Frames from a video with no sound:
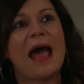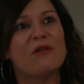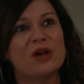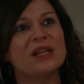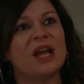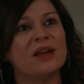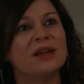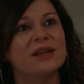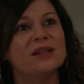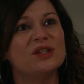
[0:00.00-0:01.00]
Aaron
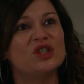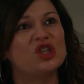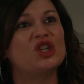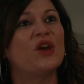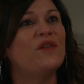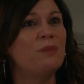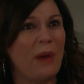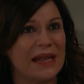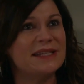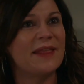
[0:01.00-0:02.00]
deserved
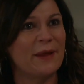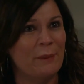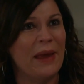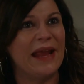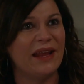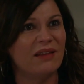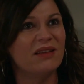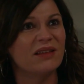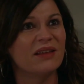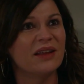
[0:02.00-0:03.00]
better than me.
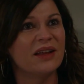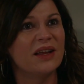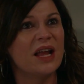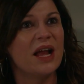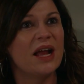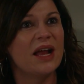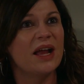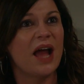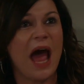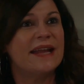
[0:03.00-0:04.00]

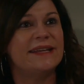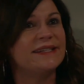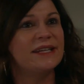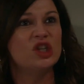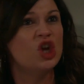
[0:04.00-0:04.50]
I didn't